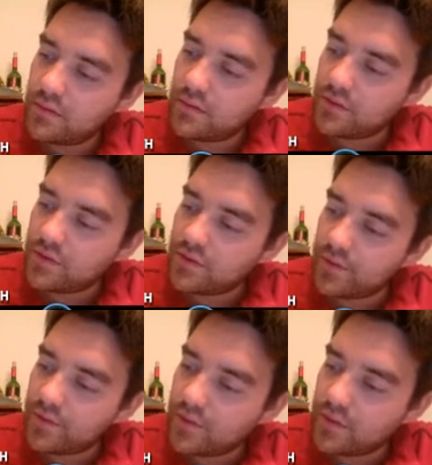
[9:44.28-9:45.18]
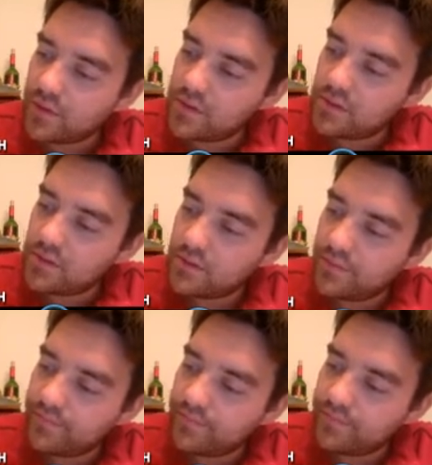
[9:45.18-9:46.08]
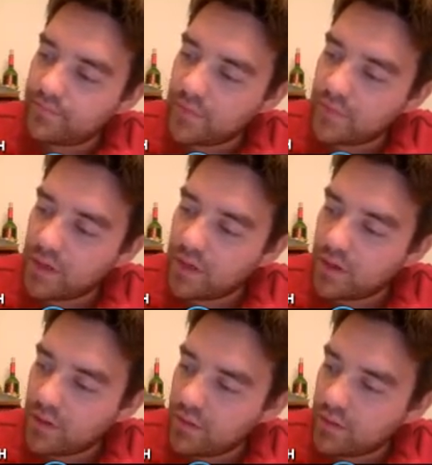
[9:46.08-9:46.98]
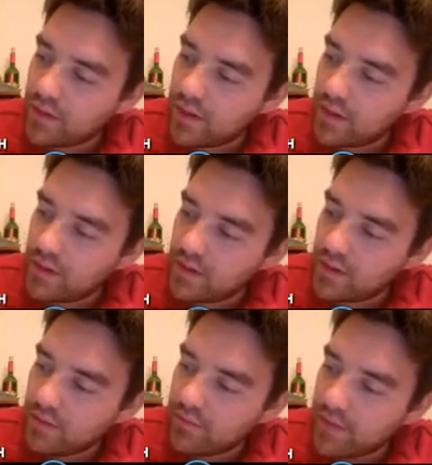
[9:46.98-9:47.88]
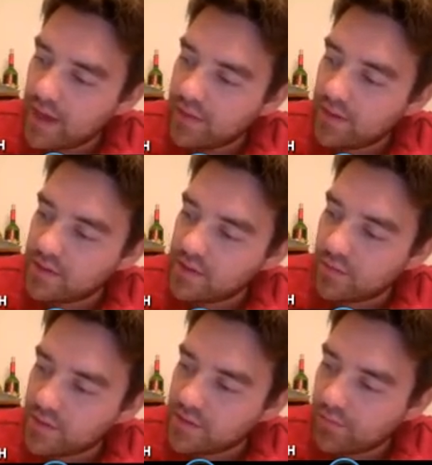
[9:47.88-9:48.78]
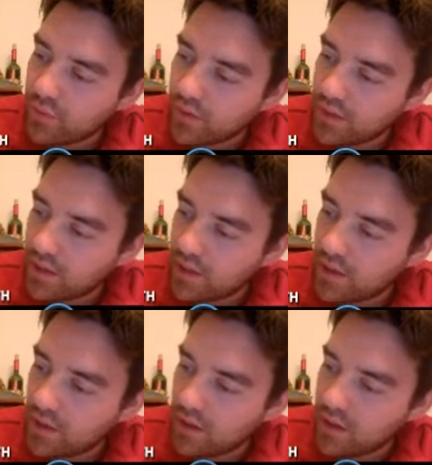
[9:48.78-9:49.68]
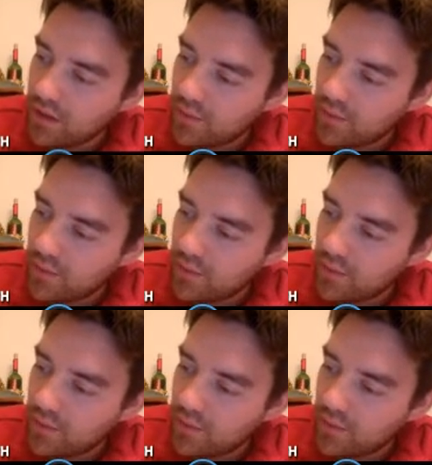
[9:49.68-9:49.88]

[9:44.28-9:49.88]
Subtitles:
distribute this. And I know that the math isn't what's important here.